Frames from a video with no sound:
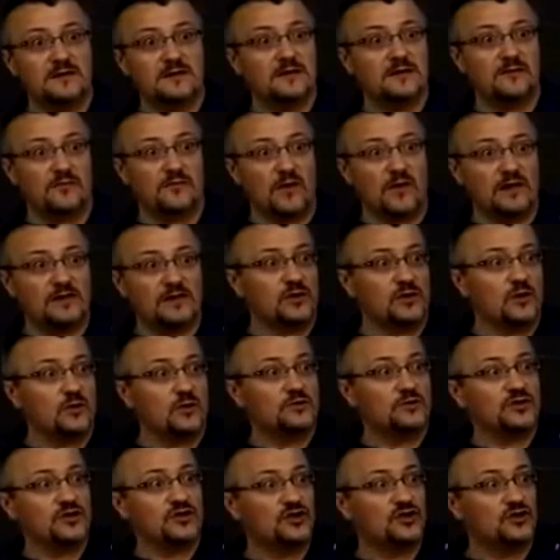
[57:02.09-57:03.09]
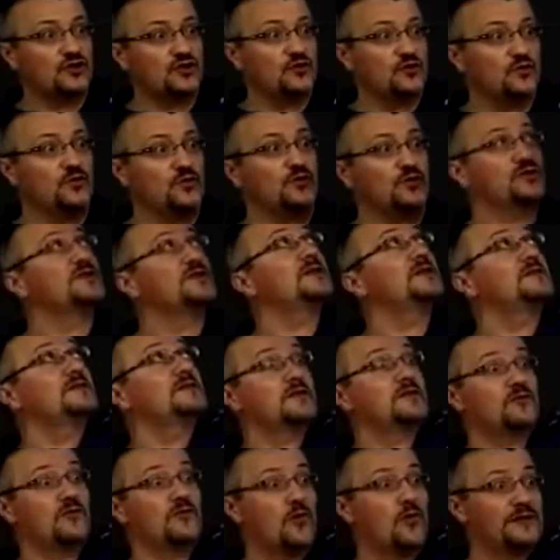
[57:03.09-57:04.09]
rhizomes, in the tubers, at the
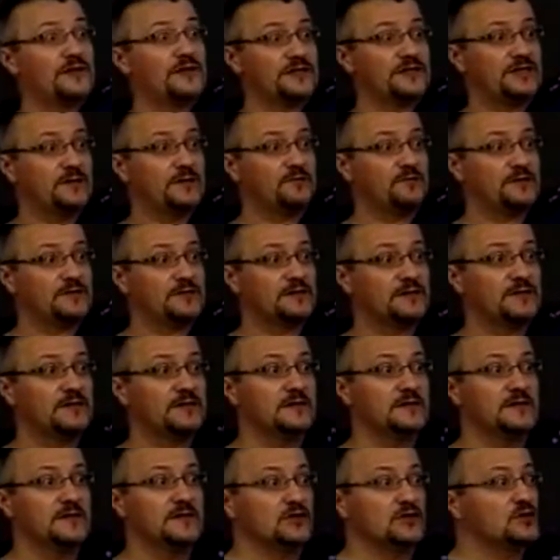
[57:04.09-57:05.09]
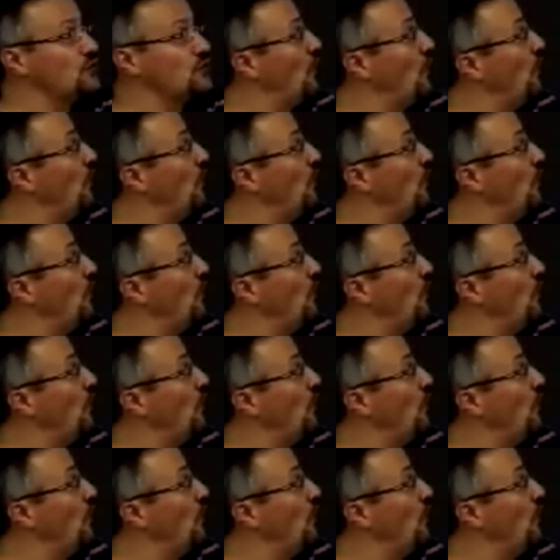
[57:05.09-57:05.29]
growing tips. So